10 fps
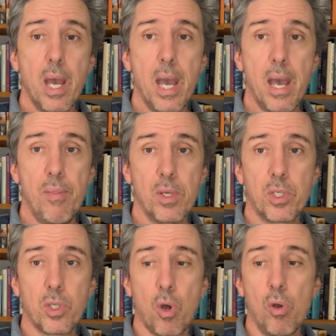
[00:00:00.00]
And this
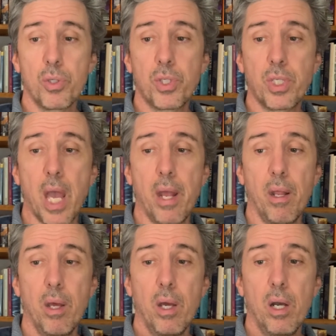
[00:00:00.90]
is a whole set
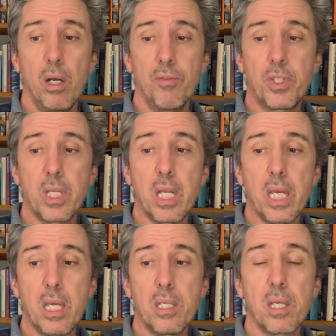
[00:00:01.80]
of
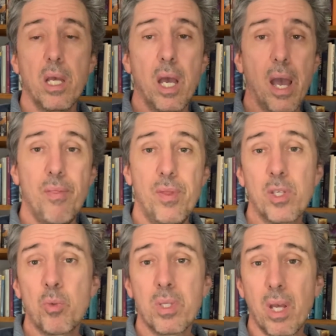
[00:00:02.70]
CDs. And
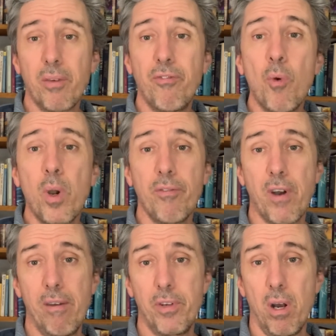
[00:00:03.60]
this was like
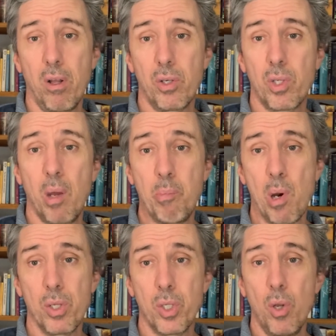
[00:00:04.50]
$45 at
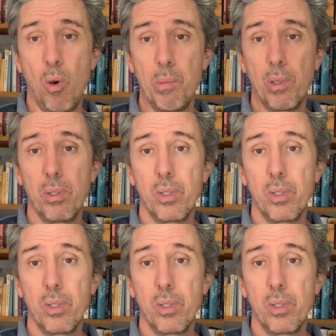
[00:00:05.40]
Barnes & Noble.